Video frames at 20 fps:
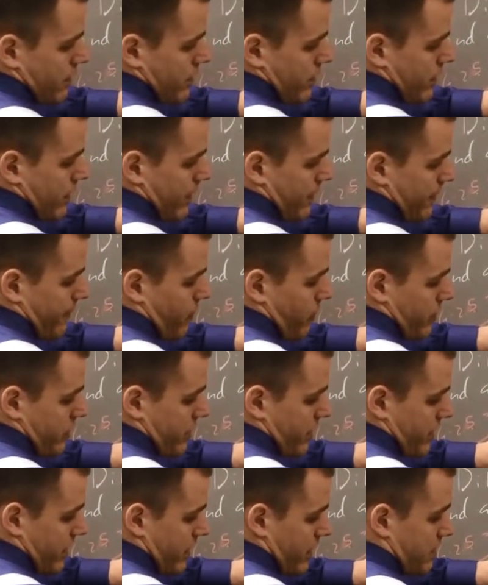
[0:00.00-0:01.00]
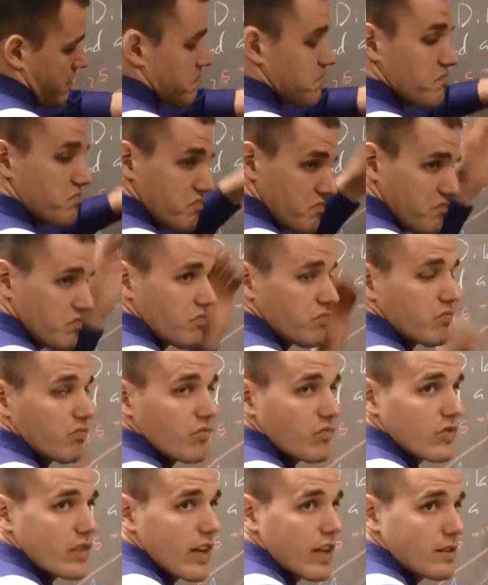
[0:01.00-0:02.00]
Looks like 14.
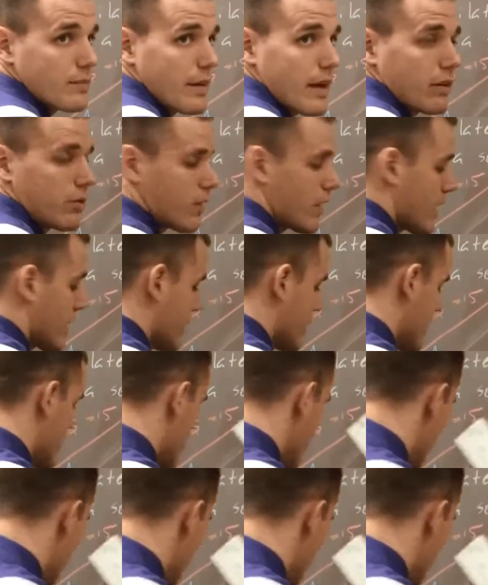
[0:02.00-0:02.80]
Sounds about right.